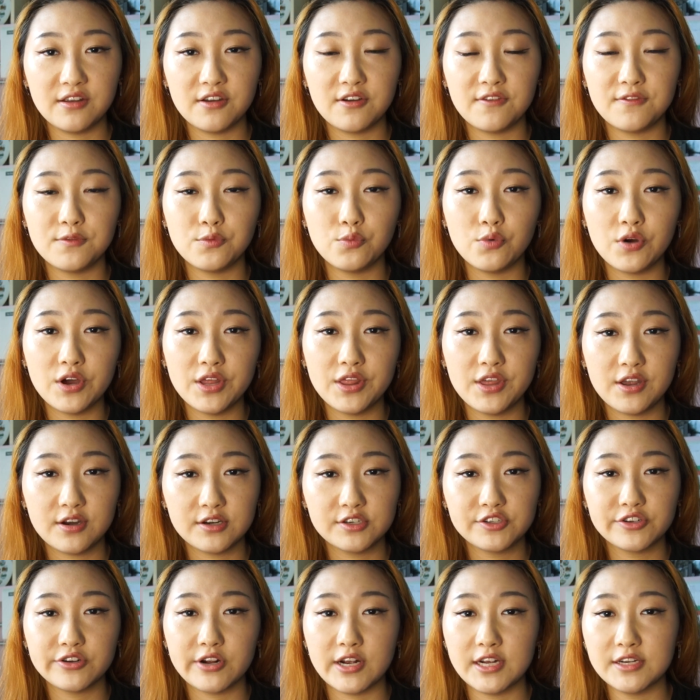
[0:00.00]
of what they're
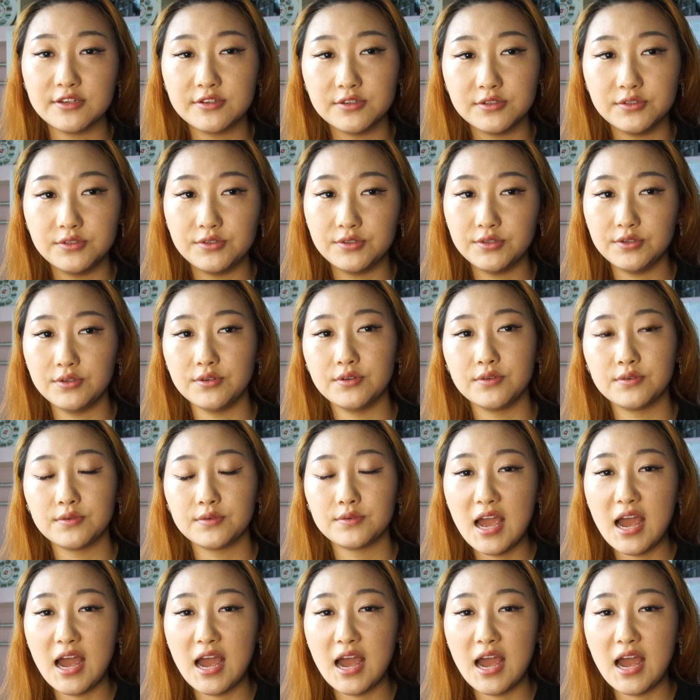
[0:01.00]
trying to do.